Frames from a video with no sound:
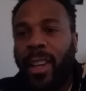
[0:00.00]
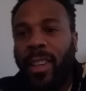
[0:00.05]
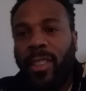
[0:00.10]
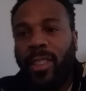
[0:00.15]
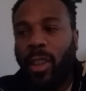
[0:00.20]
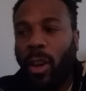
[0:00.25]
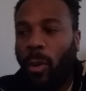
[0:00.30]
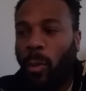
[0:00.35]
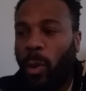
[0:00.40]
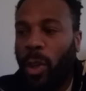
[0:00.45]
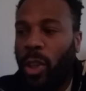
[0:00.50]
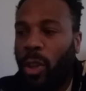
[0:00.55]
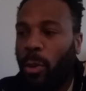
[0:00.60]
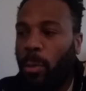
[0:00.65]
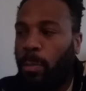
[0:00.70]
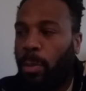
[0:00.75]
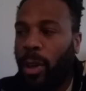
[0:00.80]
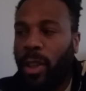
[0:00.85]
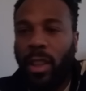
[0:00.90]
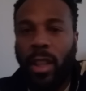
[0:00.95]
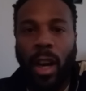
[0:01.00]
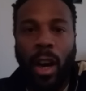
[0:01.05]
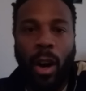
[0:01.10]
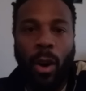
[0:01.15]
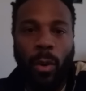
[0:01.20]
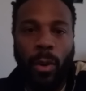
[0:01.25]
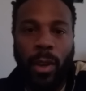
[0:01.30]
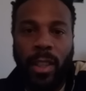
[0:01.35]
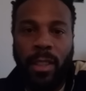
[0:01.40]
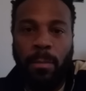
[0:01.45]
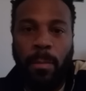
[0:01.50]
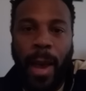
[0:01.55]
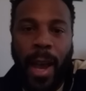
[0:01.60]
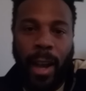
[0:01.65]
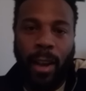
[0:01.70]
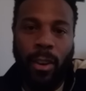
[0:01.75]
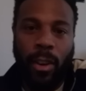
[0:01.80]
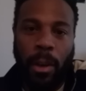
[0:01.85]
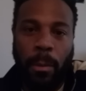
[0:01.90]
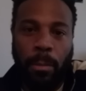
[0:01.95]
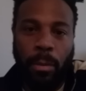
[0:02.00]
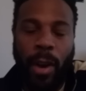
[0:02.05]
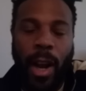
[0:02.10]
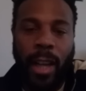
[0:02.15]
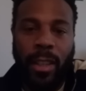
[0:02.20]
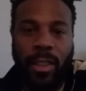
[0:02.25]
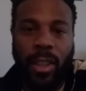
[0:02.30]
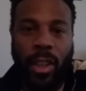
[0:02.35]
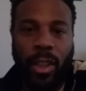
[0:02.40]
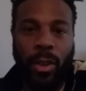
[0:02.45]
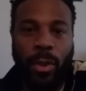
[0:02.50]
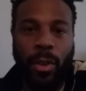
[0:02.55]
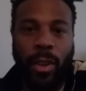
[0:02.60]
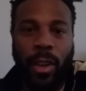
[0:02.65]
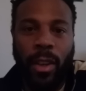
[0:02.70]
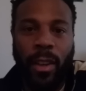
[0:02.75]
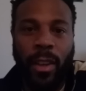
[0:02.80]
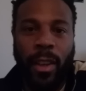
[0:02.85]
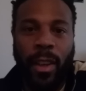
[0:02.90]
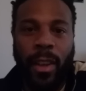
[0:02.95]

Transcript: So when you put the onus back on the prosecutor,